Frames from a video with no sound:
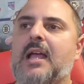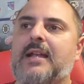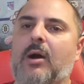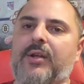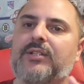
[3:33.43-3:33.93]

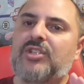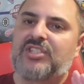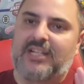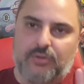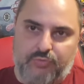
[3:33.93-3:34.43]
Now, I
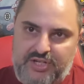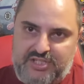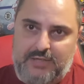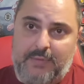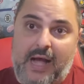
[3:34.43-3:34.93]
understand the
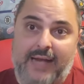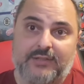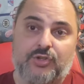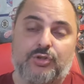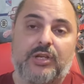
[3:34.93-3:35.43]
reasoning
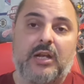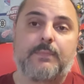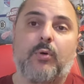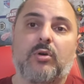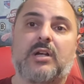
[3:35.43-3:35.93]
behind this. You're getting
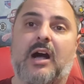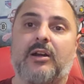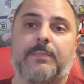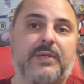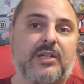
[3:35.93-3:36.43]
Paul
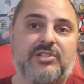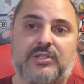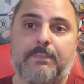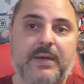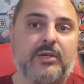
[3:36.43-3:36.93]
Cotter because he's
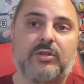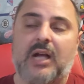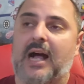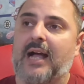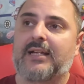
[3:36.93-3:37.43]
a bigger
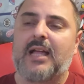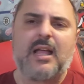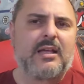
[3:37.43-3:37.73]
guy.